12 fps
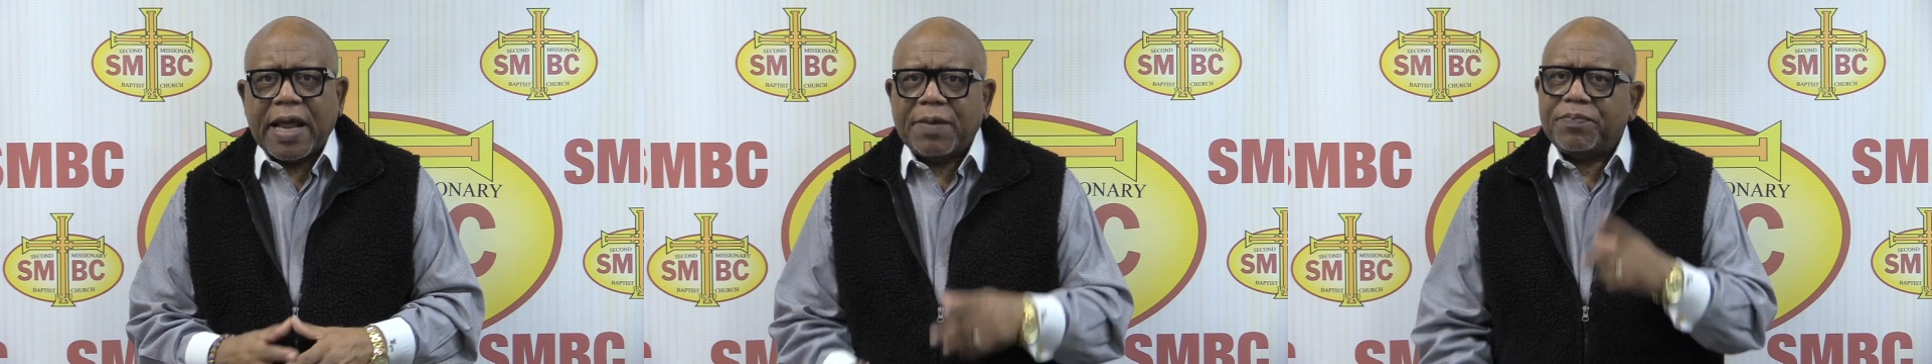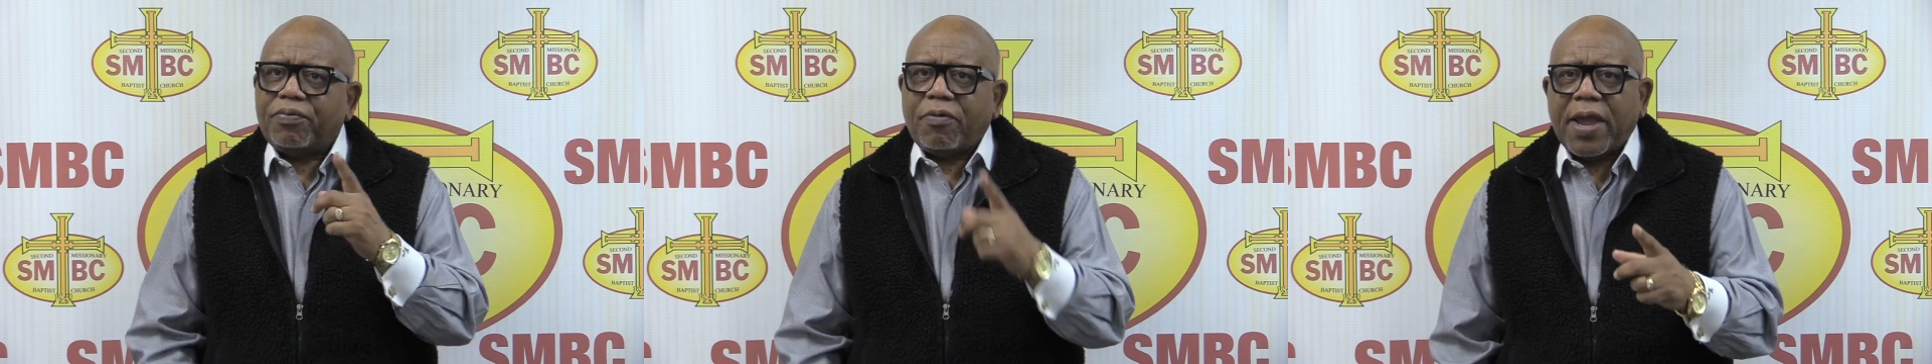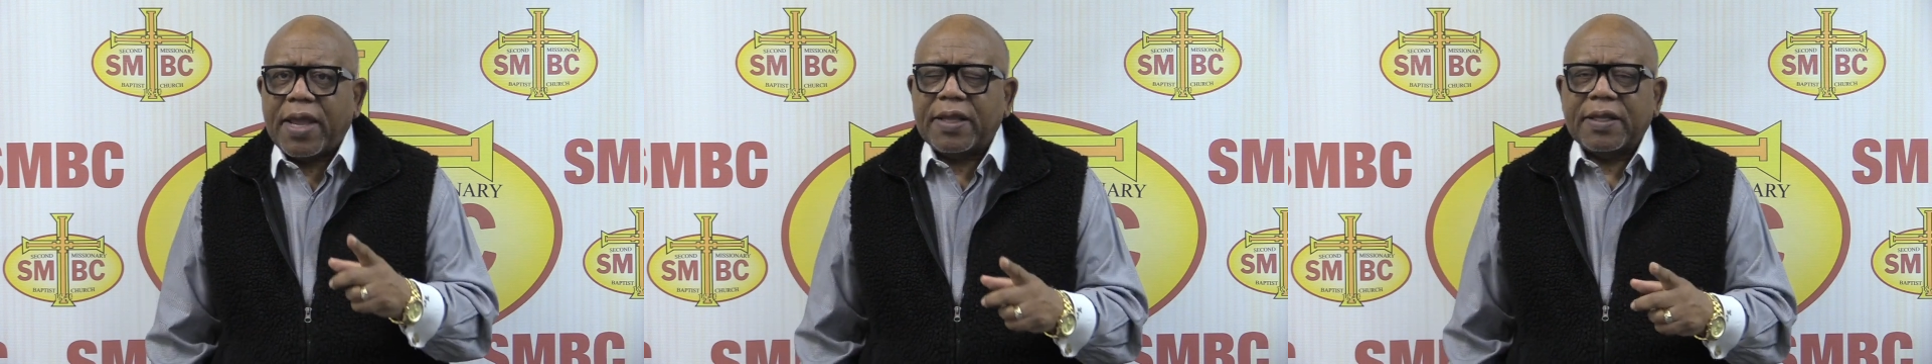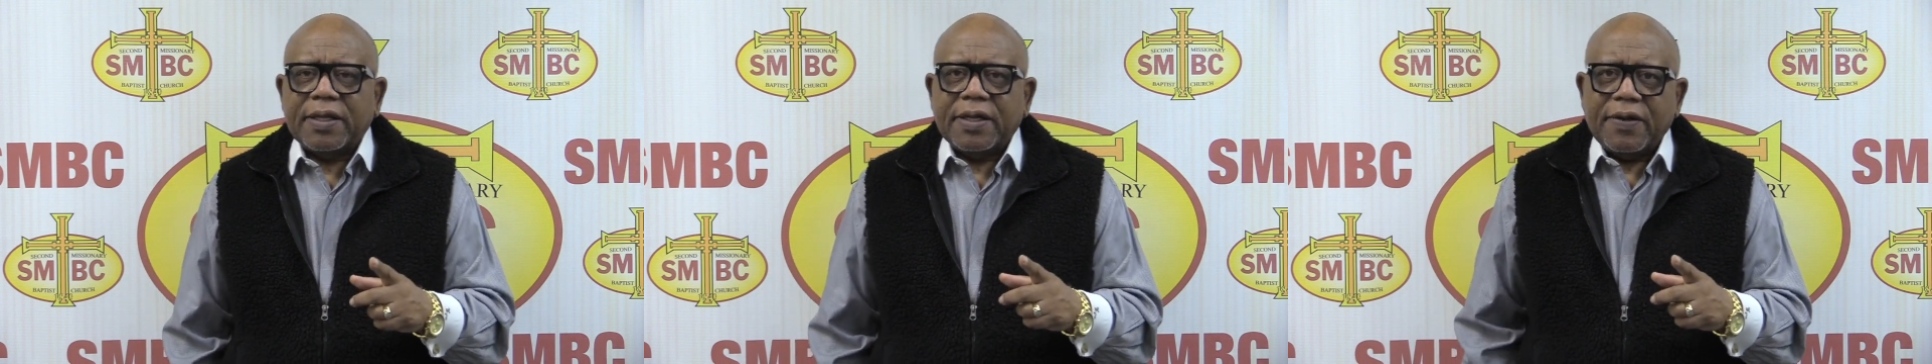I
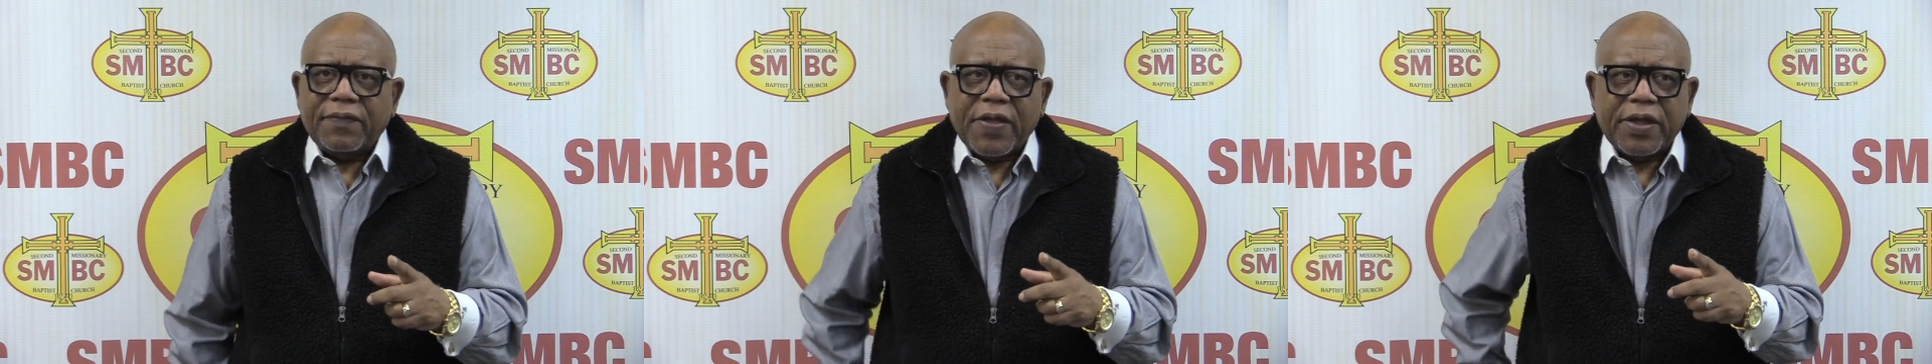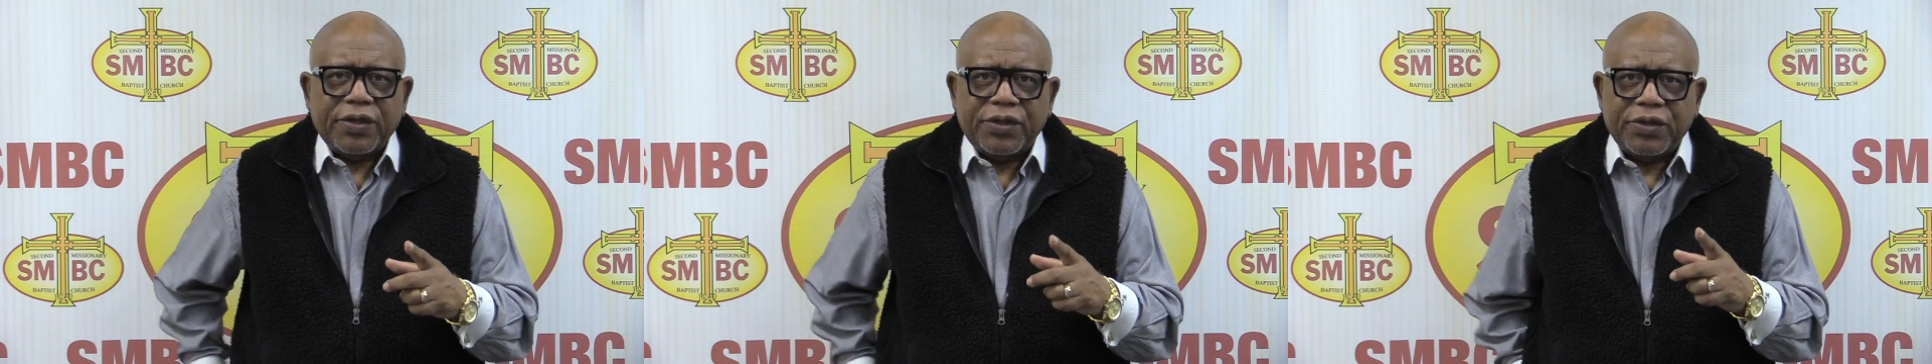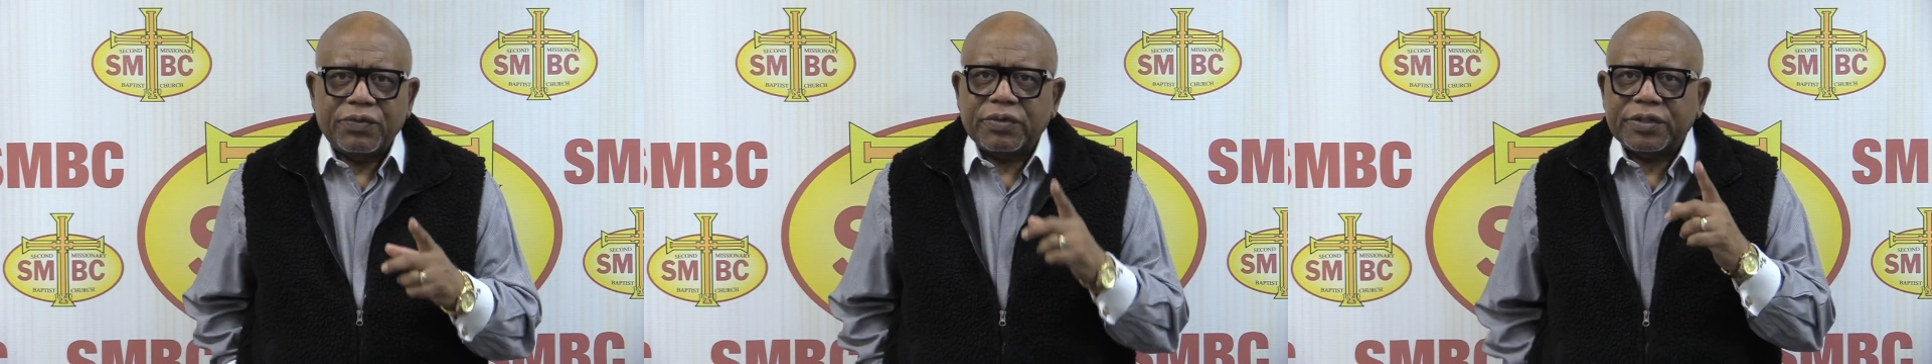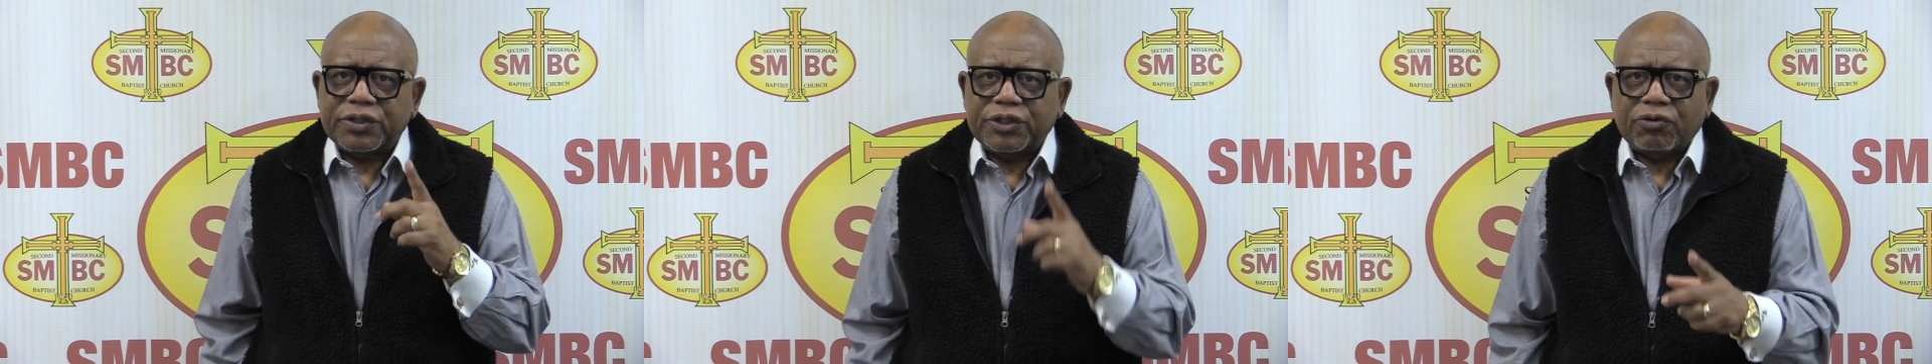pray that you
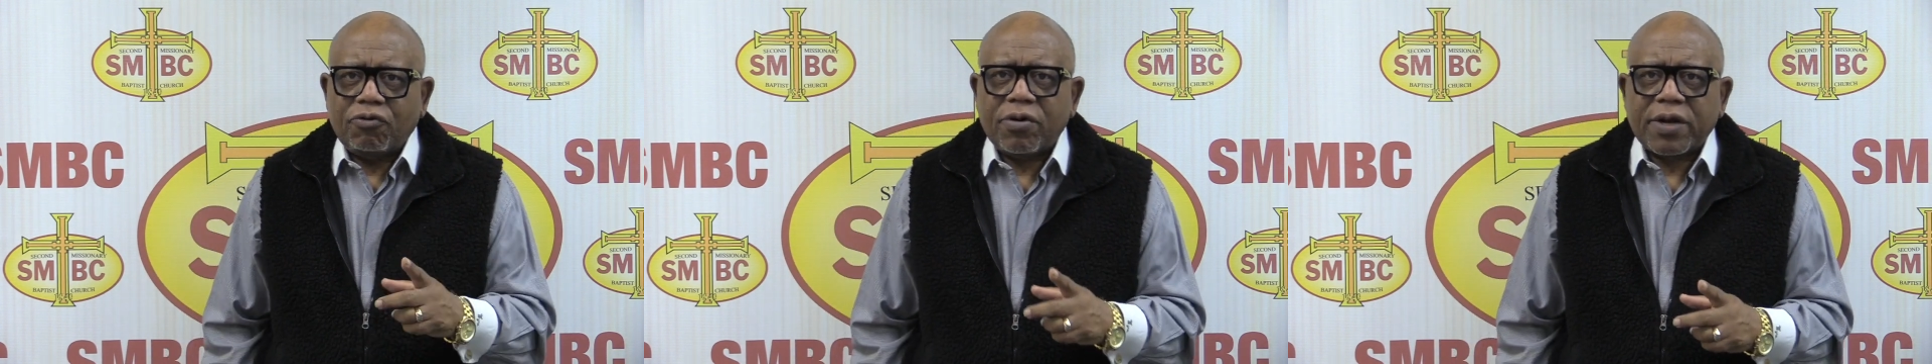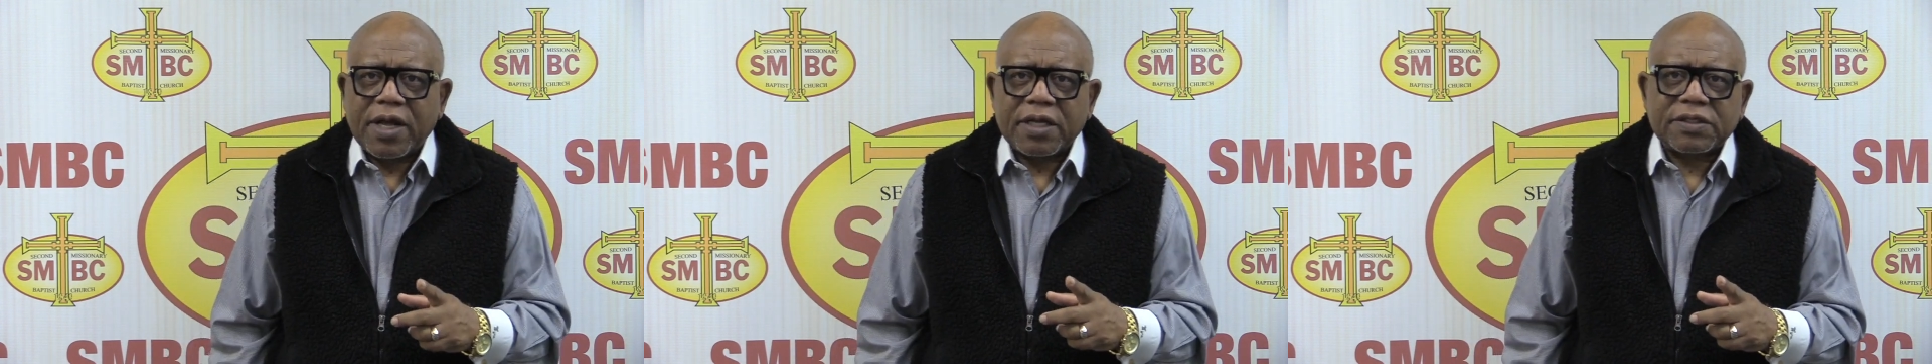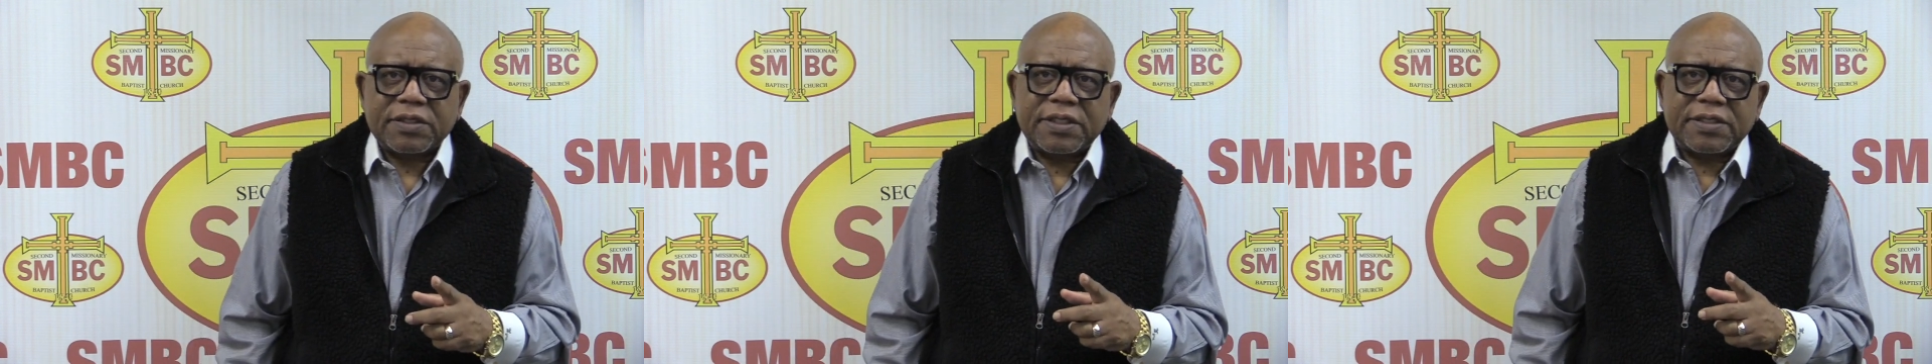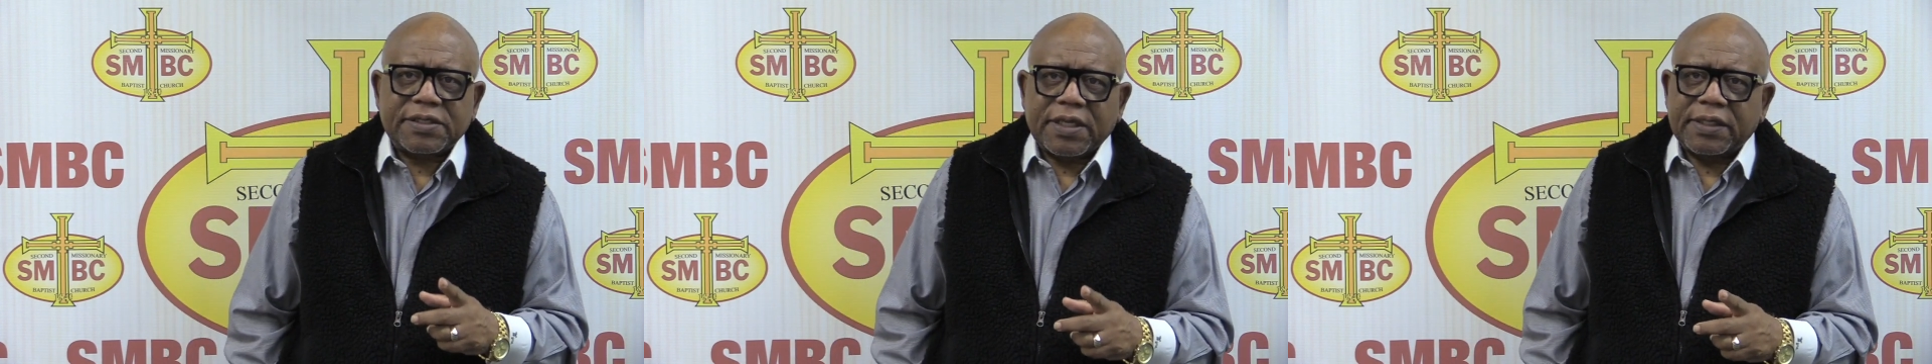would join us
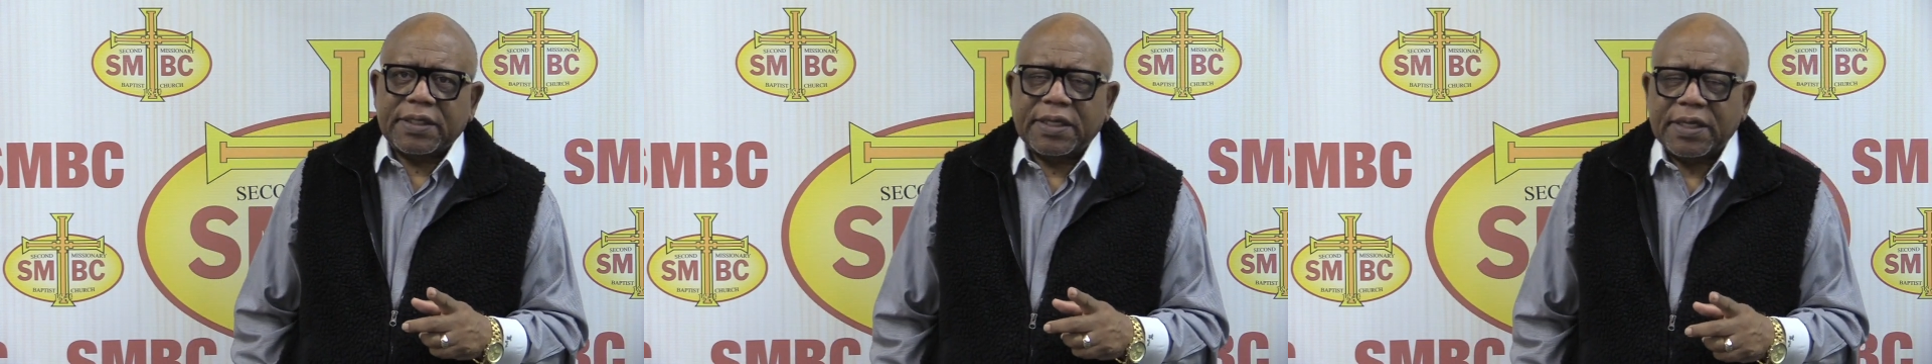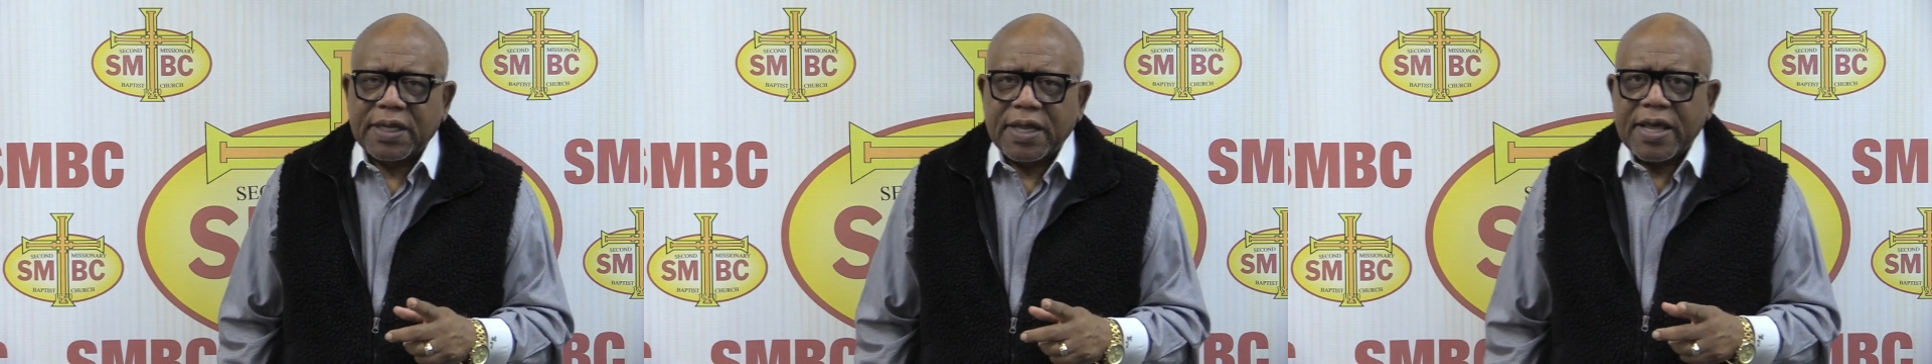this Sunday